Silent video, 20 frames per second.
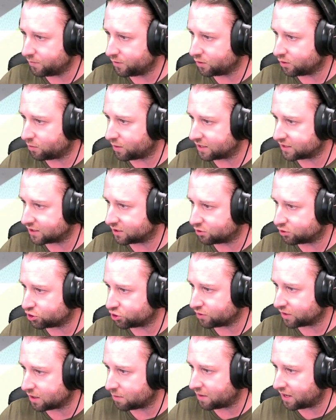Otherwise it'll
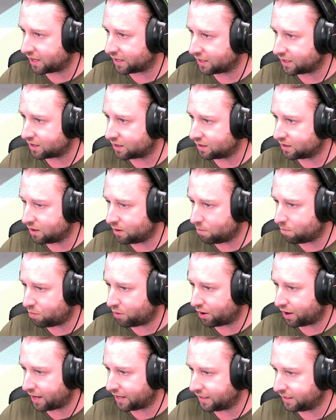trigger my
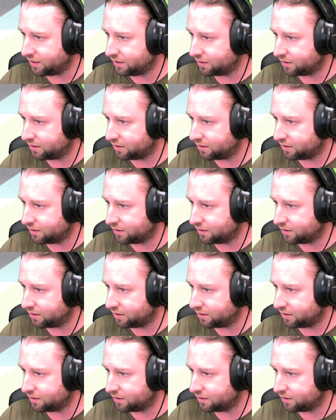brain.